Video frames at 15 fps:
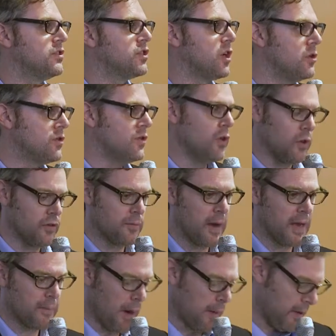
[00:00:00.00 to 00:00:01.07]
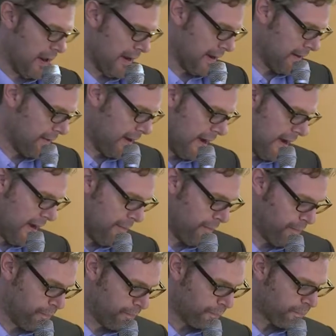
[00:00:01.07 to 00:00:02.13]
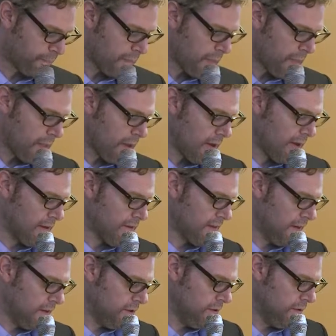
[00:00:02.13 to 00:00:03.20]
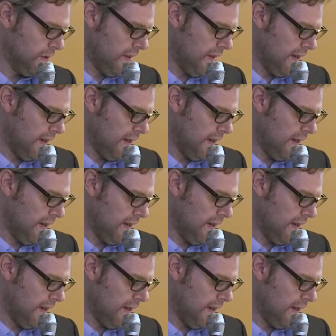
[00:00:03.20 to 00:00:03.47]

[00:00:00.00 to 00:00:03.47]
chosen not to make public. So